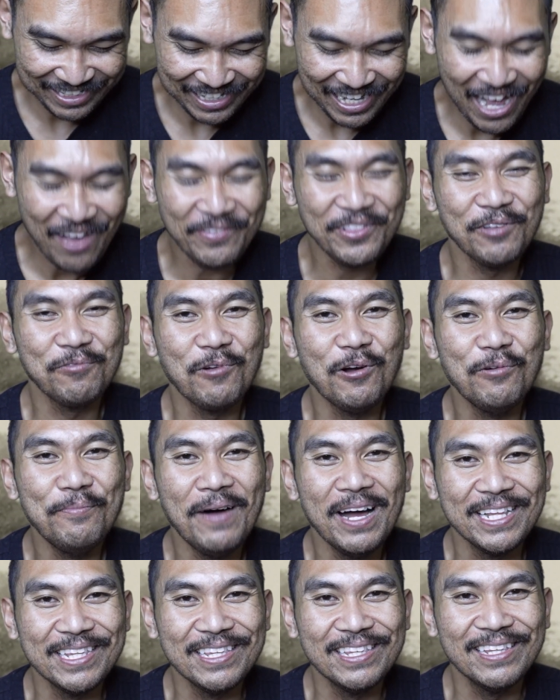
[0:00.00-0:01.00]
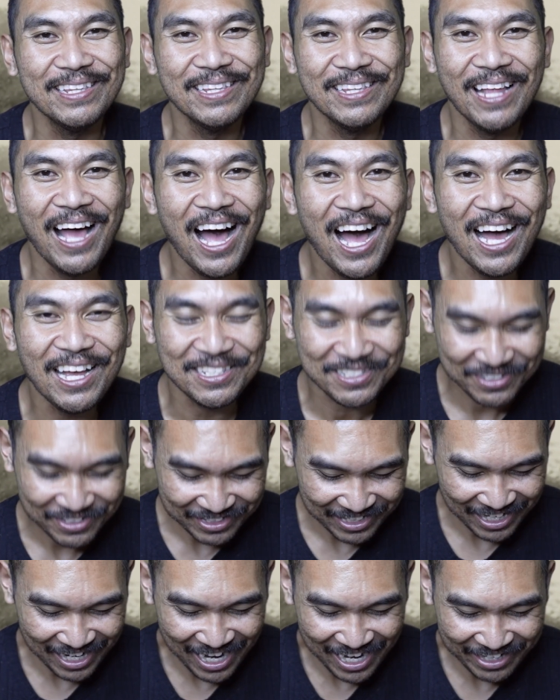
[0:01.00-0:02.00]
After all my R's,
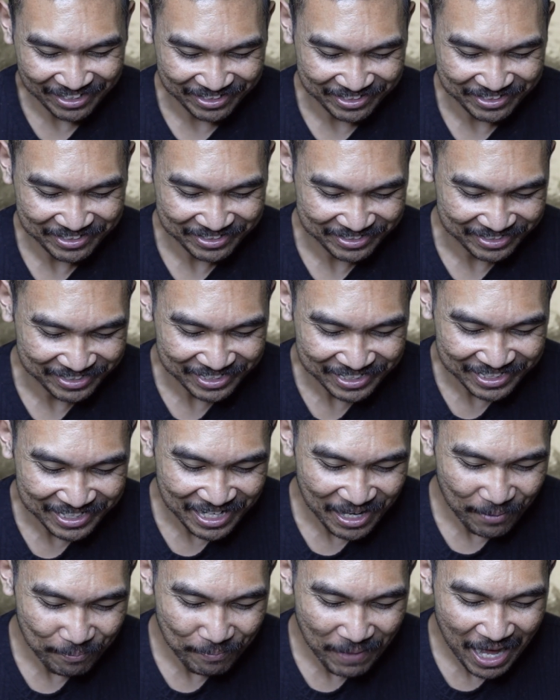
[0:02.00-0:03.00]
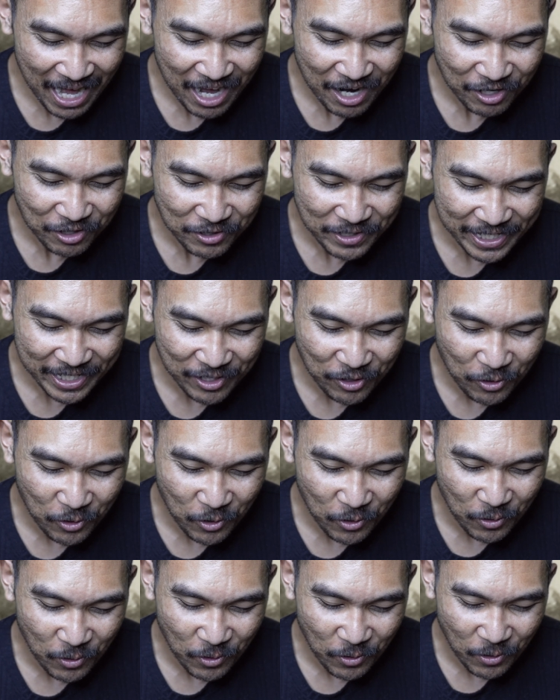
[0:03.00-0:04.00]
don't I? I don't know.
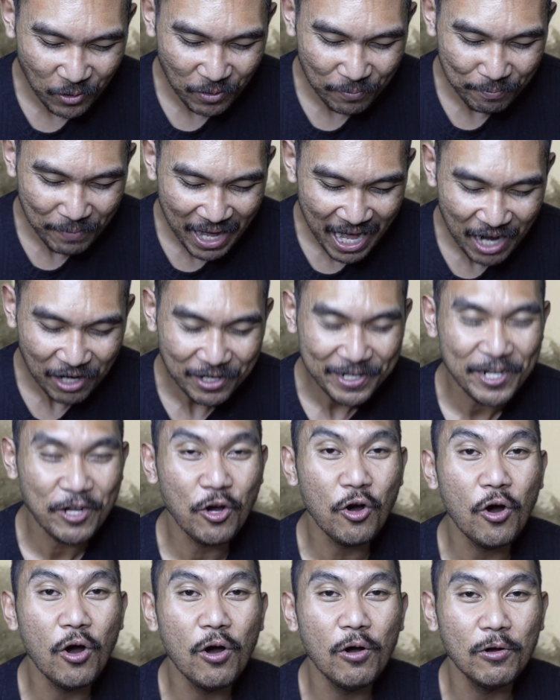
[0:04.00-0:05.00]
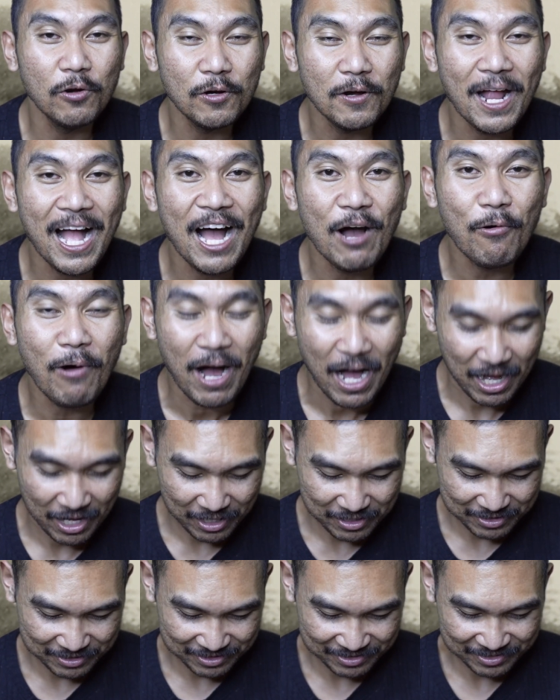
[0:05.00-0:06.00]
Mariorawa.
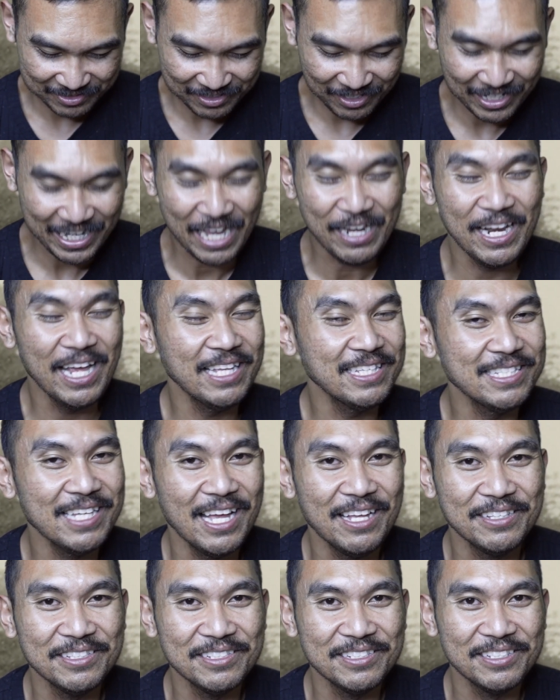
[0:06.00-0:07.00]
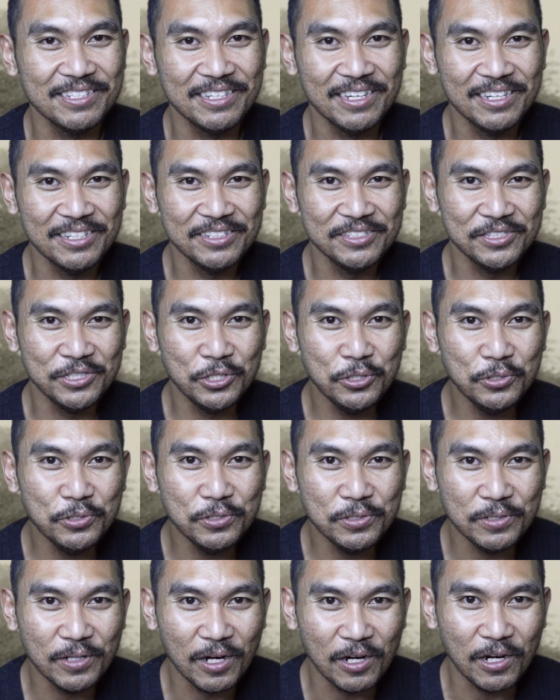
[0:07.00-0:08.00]
Okay, that sounds
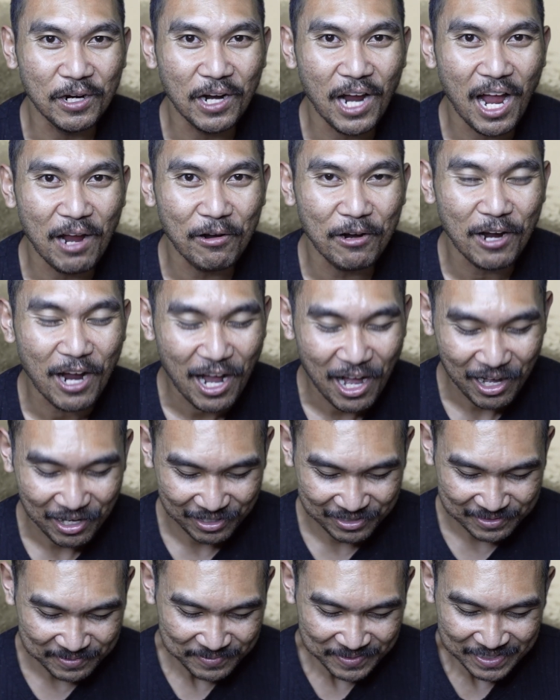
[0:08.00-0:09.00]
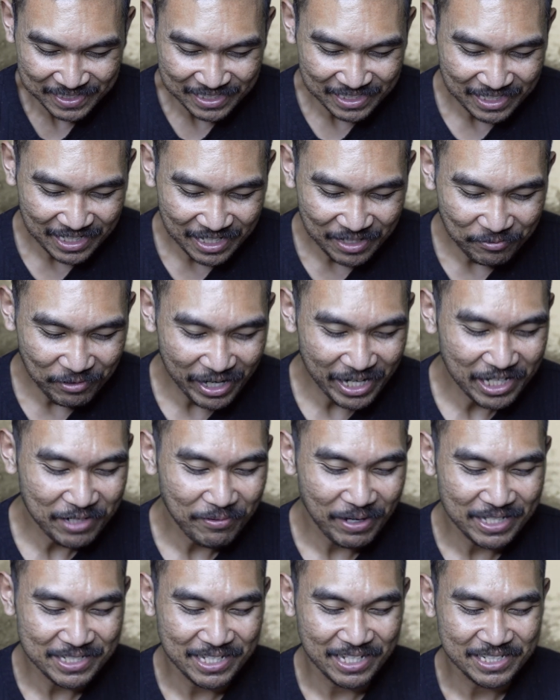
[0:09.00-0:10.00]
too rara. Well,
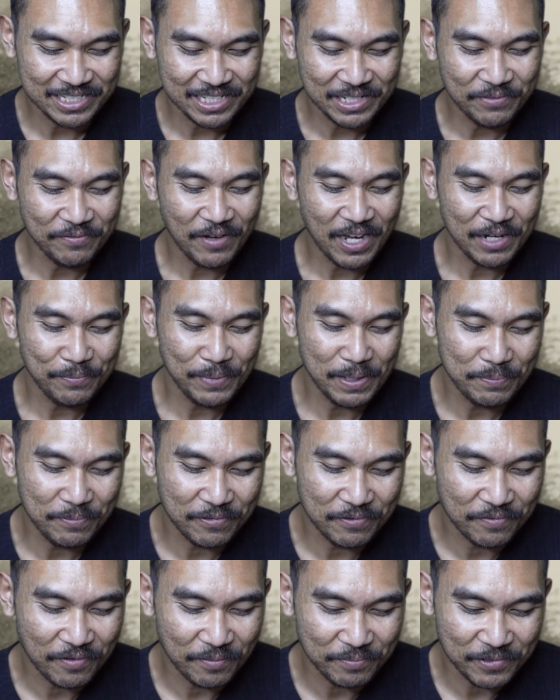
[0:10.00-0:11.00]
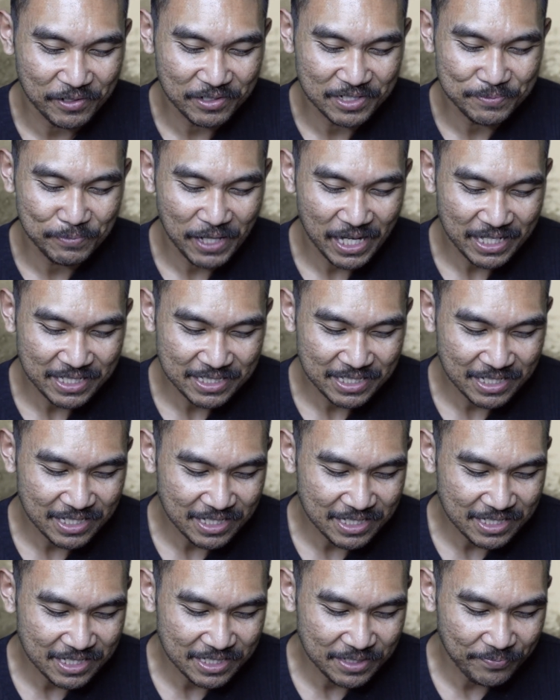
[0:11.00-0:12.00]
anyways, yeah, she invited people from those
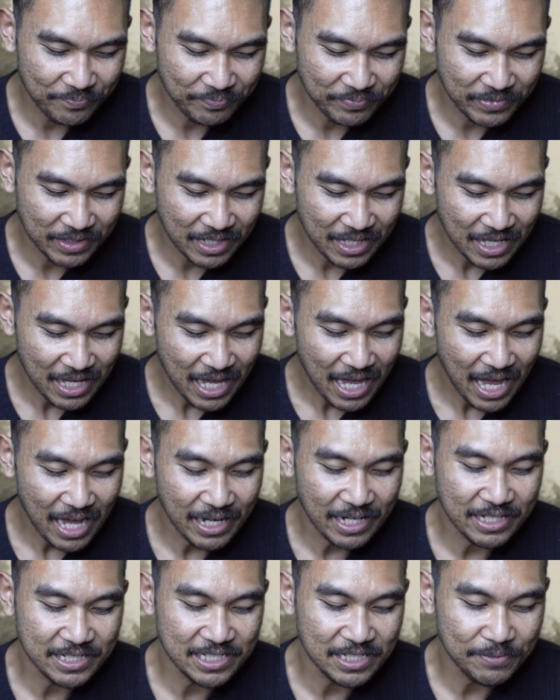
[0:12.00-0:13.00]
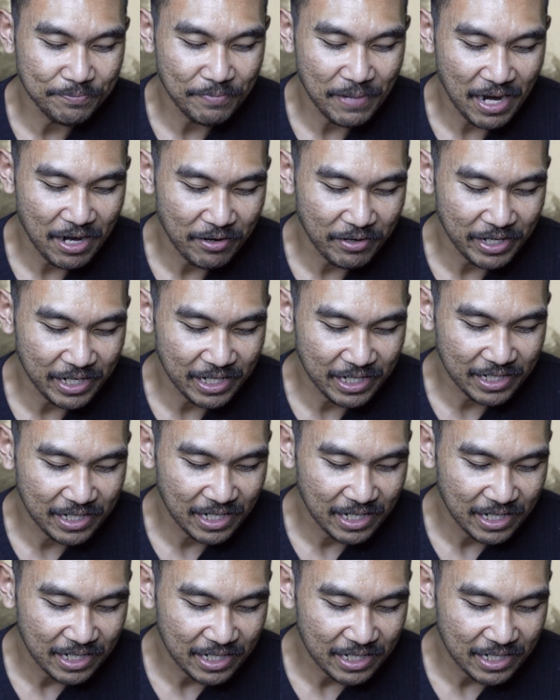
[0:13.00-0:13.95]
places, and then she married